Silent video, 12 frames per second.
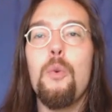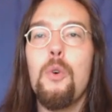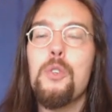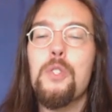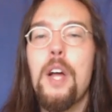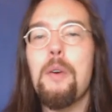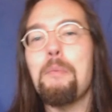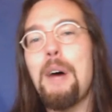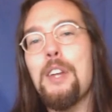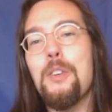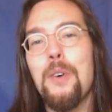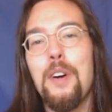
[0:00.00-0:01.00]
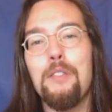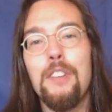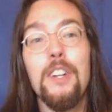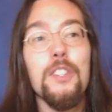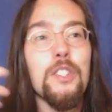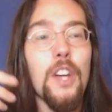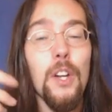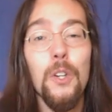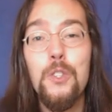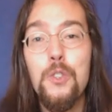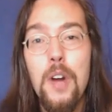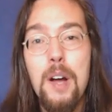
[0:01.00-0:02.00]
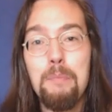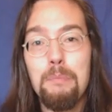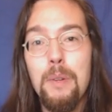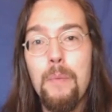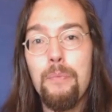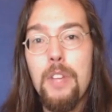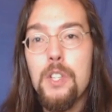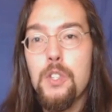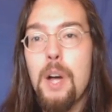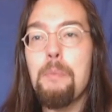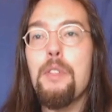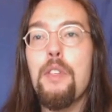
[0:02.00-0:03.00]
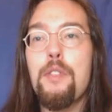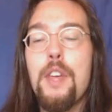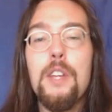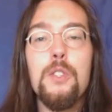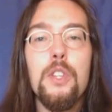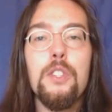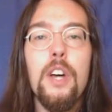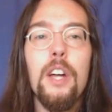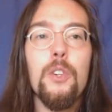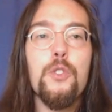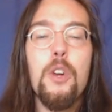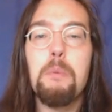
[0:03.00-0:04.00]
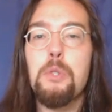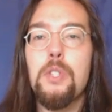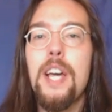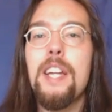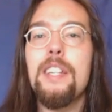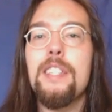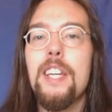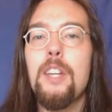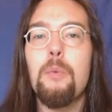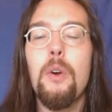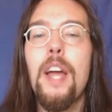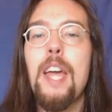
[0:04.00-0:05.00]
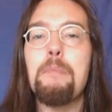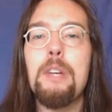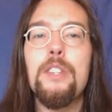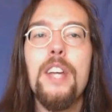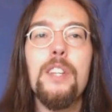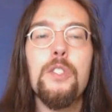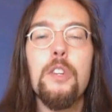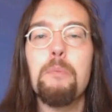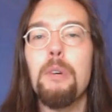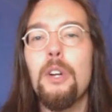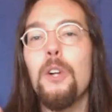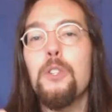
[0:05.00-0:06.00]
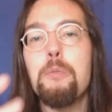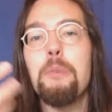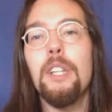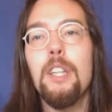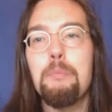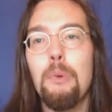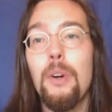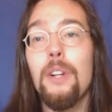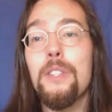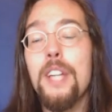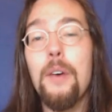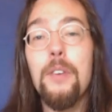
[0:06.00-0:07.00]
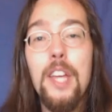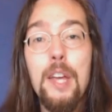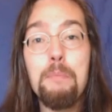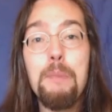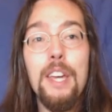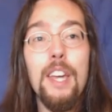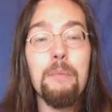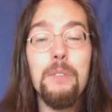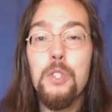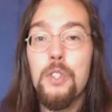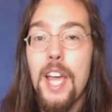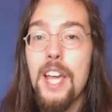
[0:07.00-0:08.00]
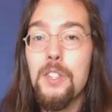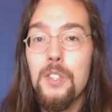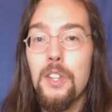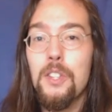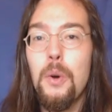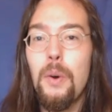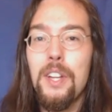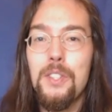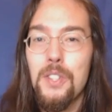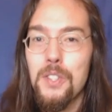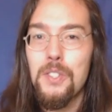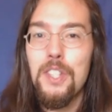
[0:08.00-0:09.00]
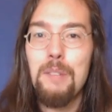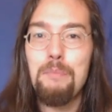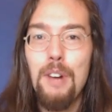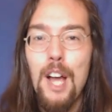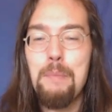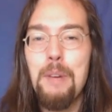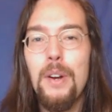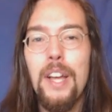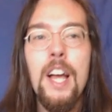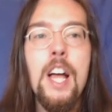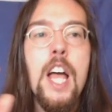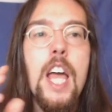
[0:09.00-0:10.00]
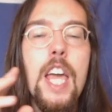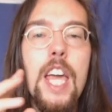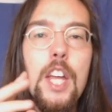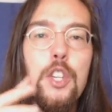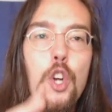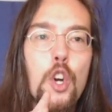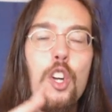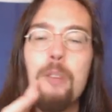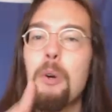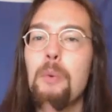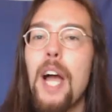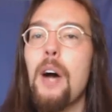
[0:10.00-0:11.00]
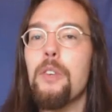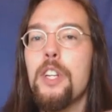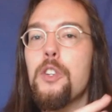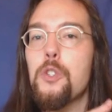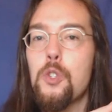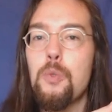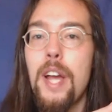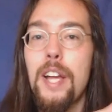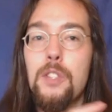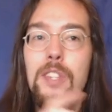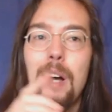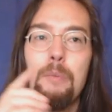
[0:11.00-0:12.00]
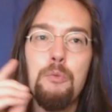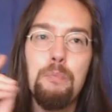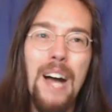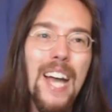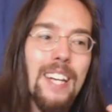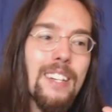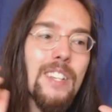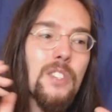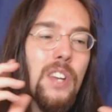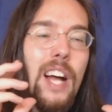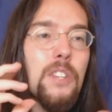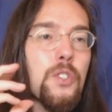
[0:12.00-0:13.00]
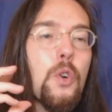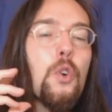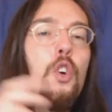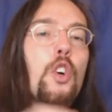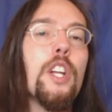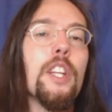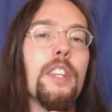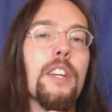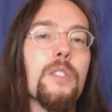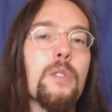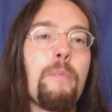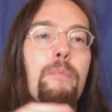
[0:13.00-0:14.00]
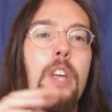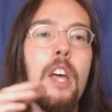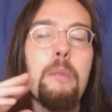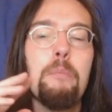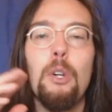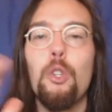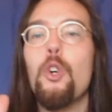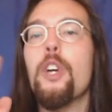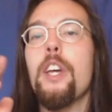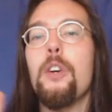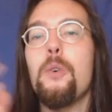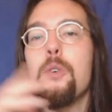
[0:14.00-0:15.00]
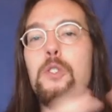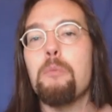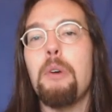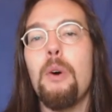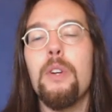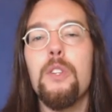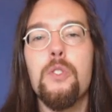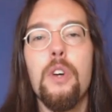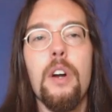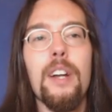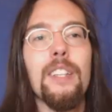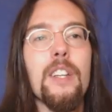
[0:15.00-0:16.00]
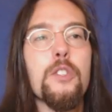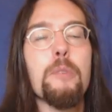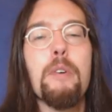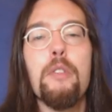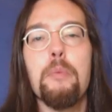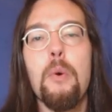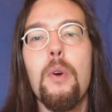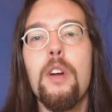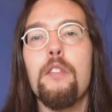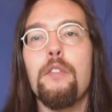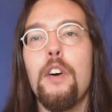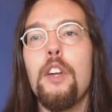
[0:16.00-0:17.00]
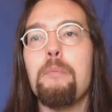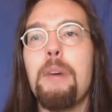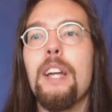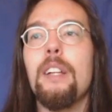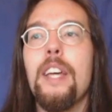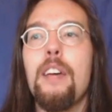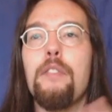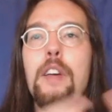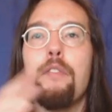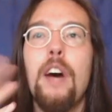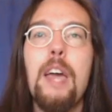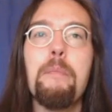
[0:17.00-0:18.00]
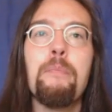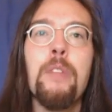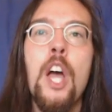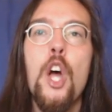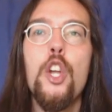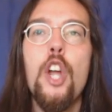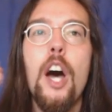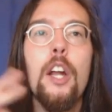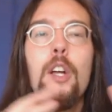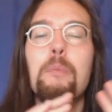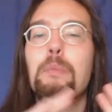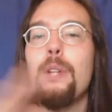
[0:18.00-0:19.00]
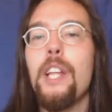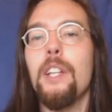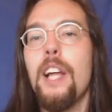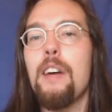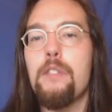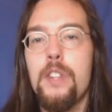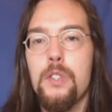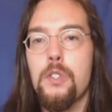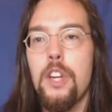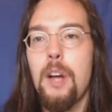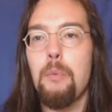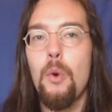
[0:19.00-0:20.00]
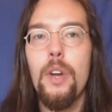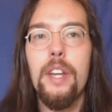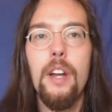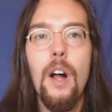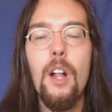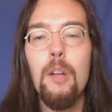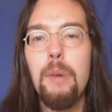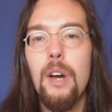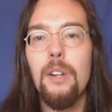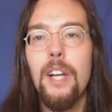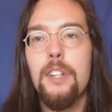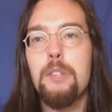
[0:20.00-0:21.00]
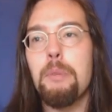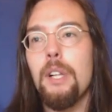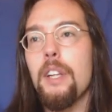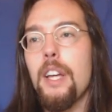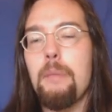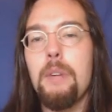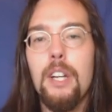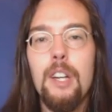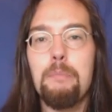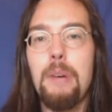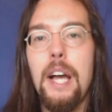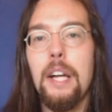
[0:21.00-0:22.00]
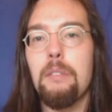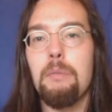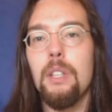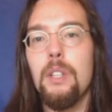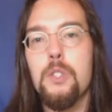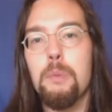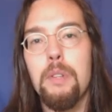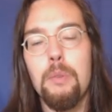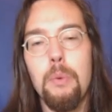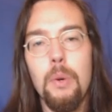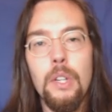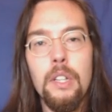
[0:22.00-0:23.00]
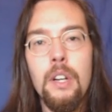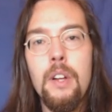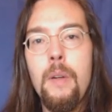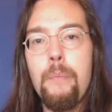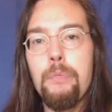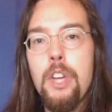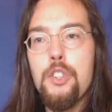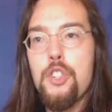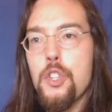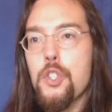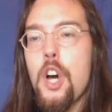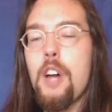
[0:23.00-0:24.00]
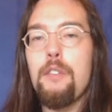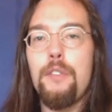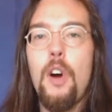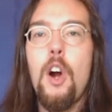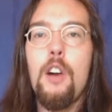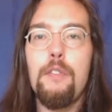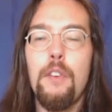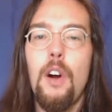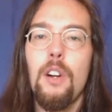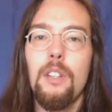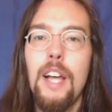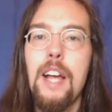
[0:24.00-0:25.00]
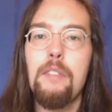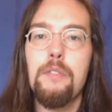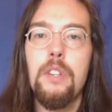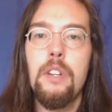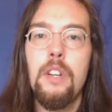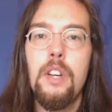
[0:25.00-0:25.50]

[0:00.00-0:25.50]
Who does that remind you of? Donald Trump. Some of the things that Donald Trump said and did were A/B testing, but ultimately boiled down to him making mistakes in the 2016 primary. He turned him around into strengths. Now, Biden is not so good at this, but look at who his opponents are. Elizabeth Warren, fundamentally, if I'm not a complete leftist and I'm worried at all about electability, I'm not going to back Elizabeth Warren. She's gone far, far left.